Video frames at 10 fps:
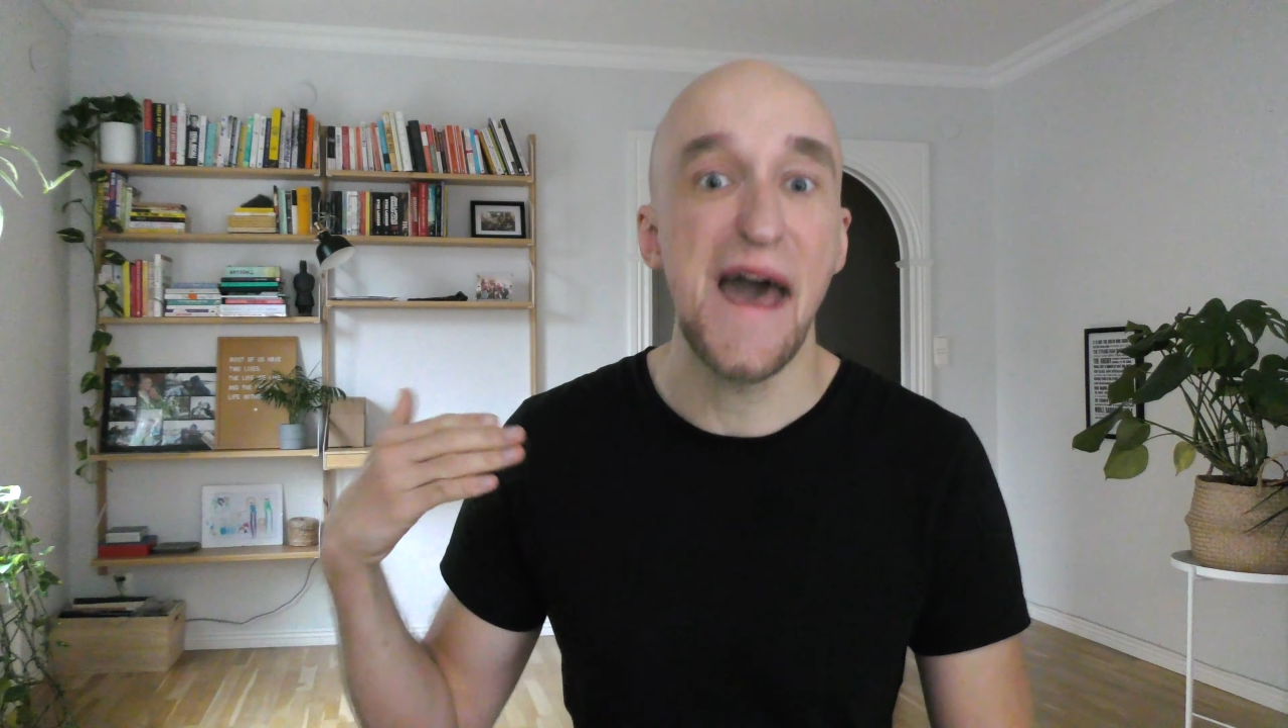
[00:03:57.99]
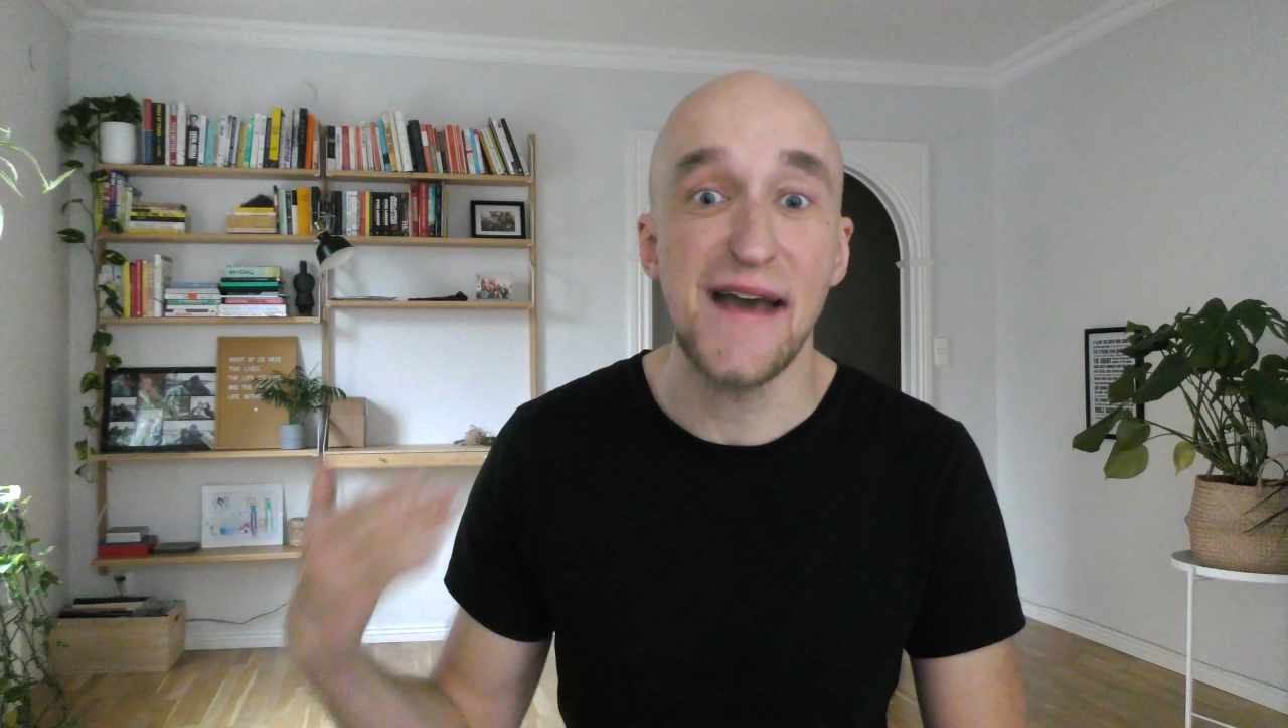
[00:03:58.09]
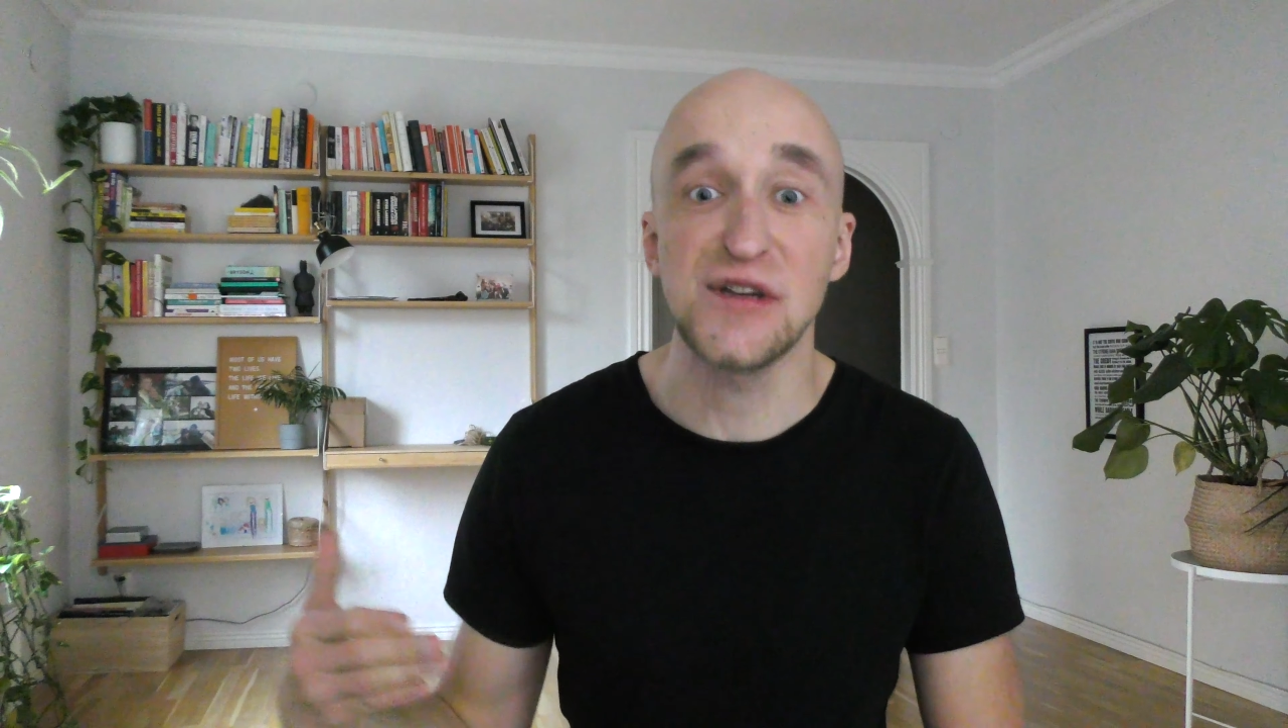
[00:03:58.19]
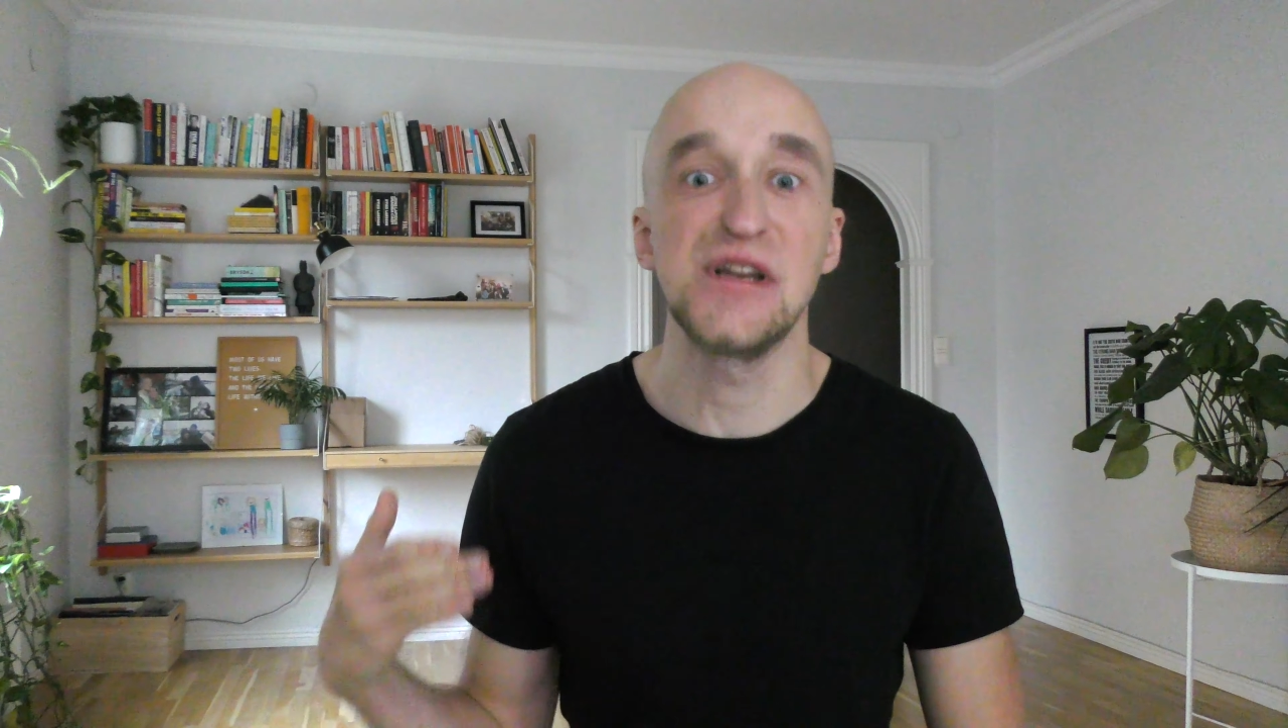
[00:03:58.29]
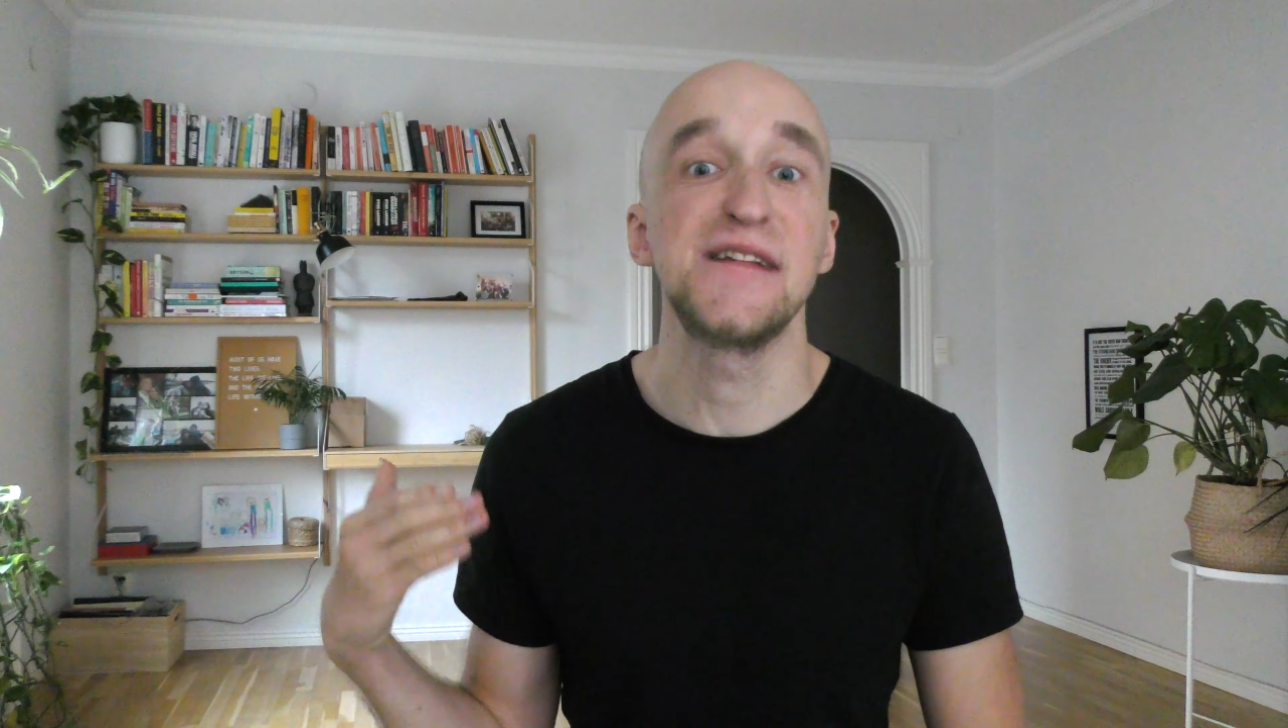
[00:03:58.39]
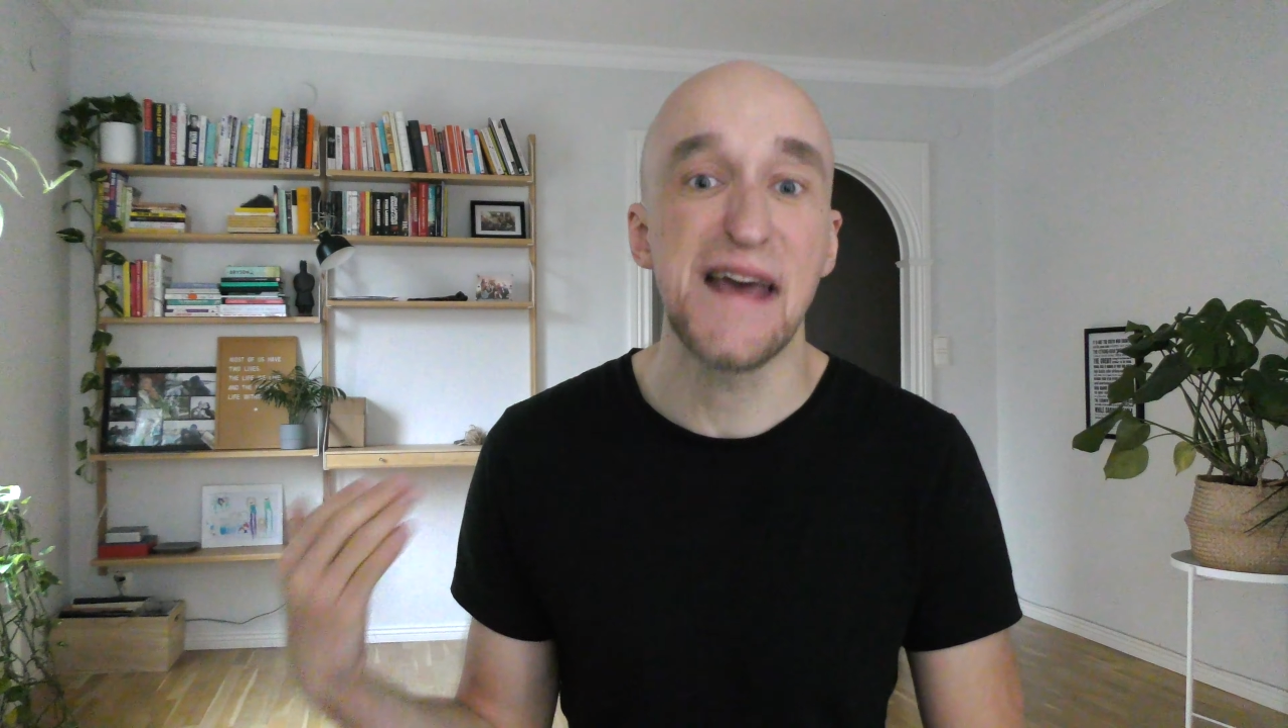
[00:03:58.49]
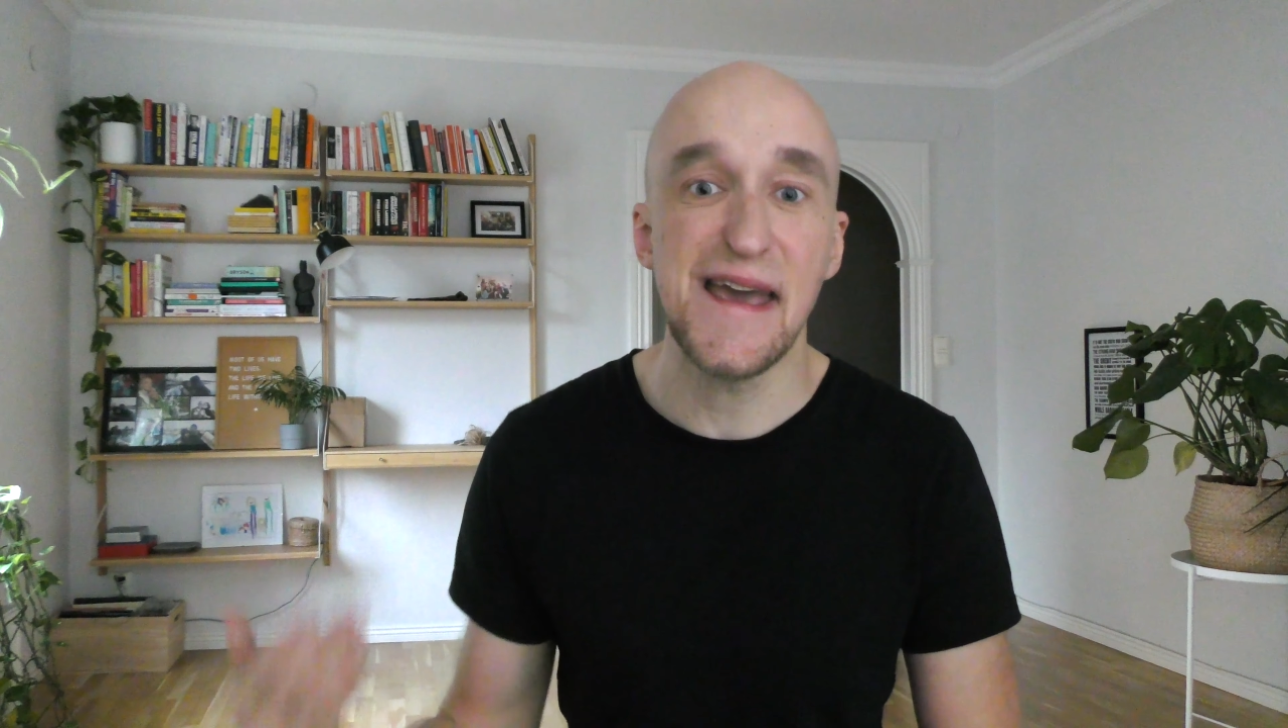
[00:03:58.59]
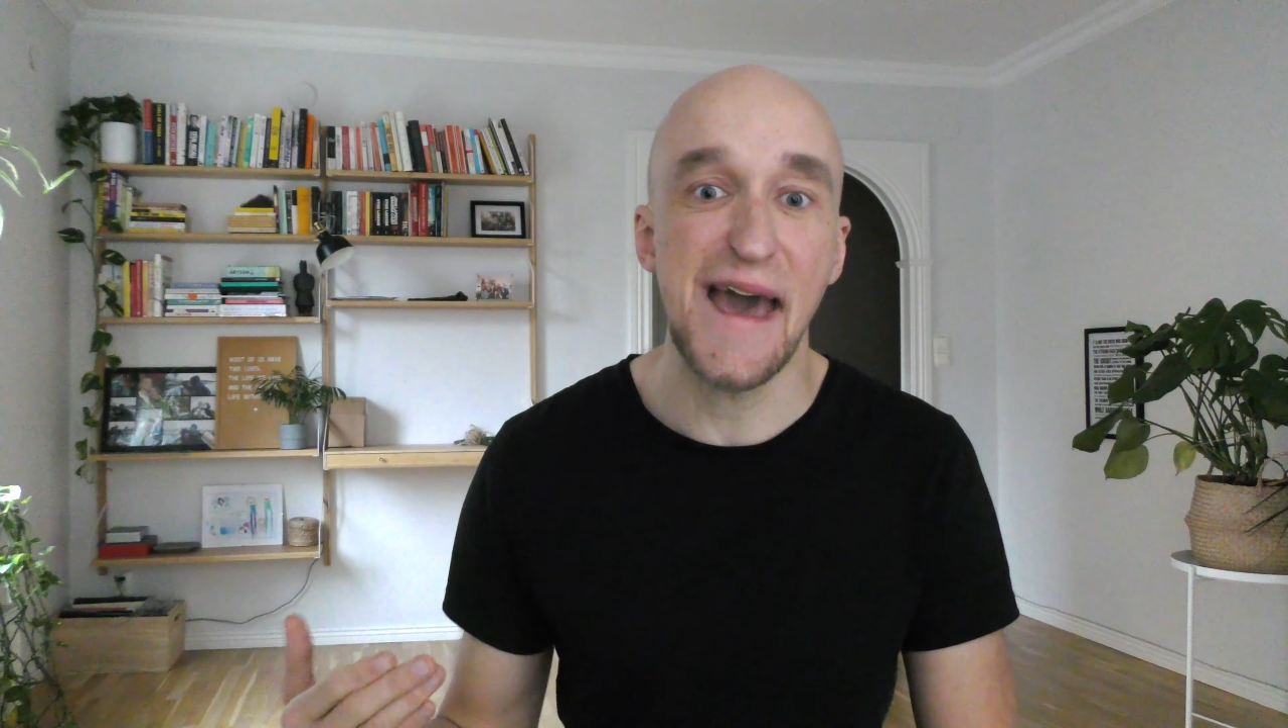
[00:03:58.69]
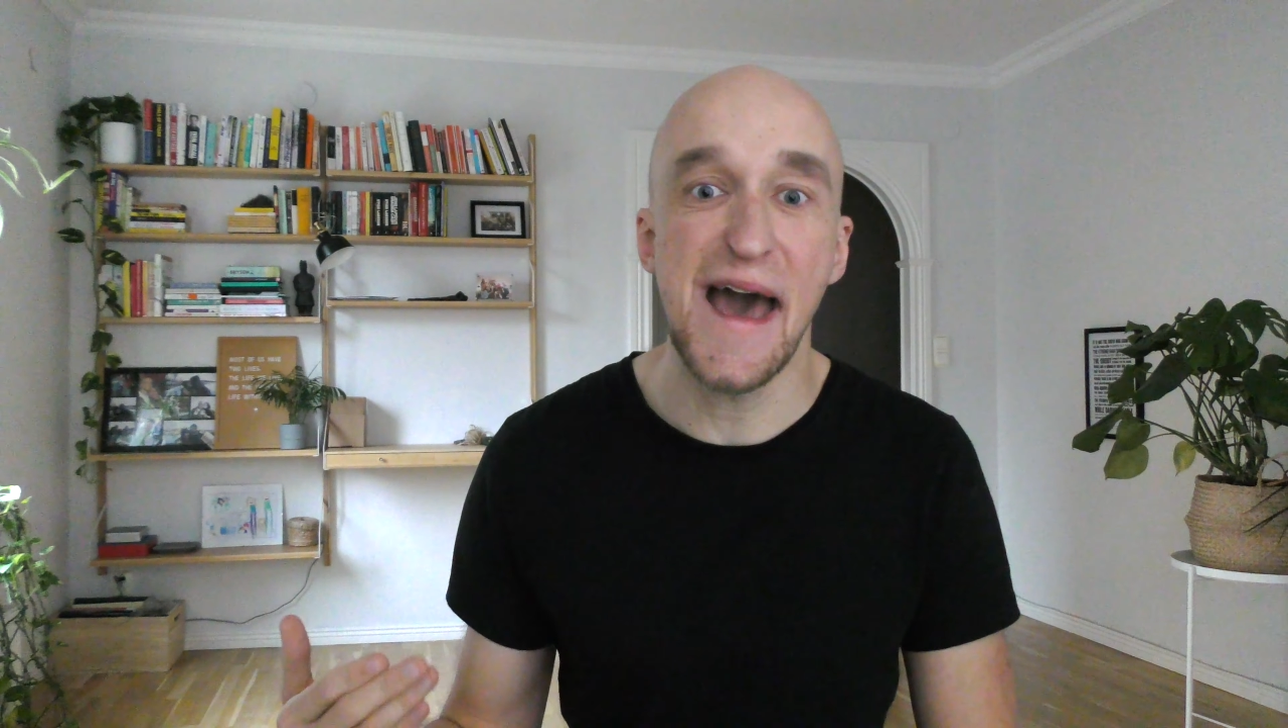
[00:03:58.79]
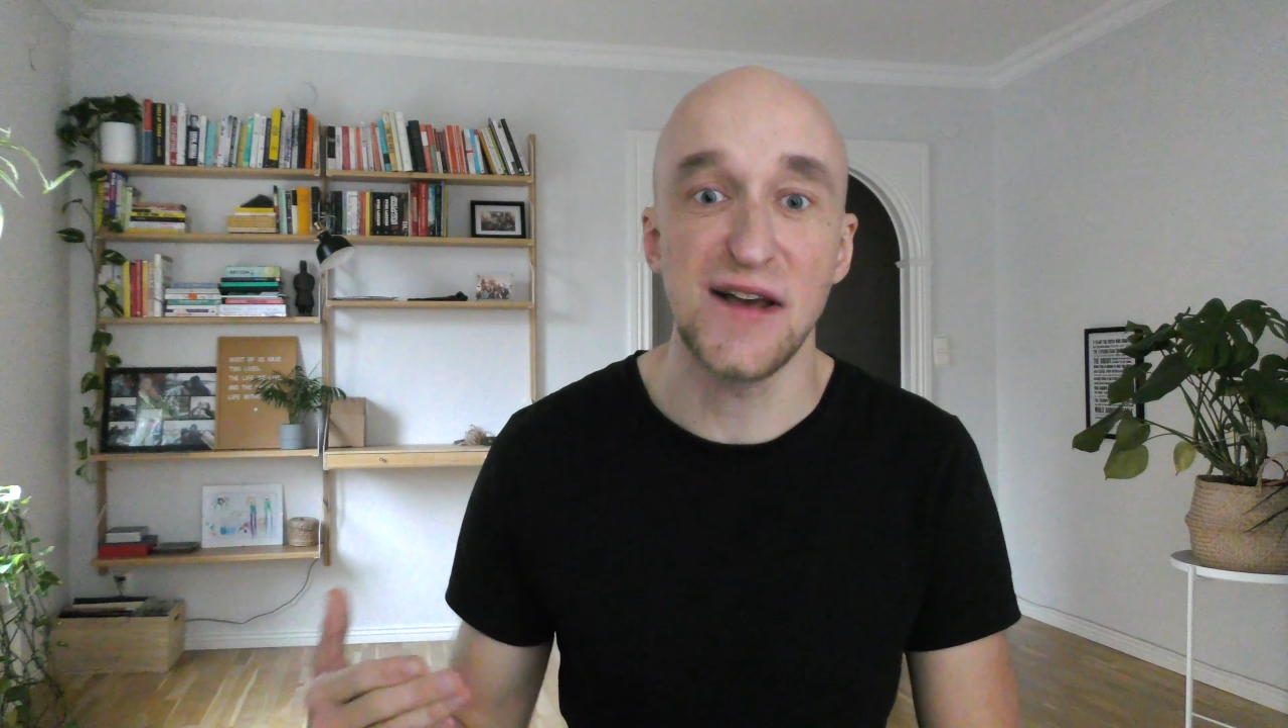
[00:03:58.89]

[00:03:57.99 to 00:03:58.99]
actually take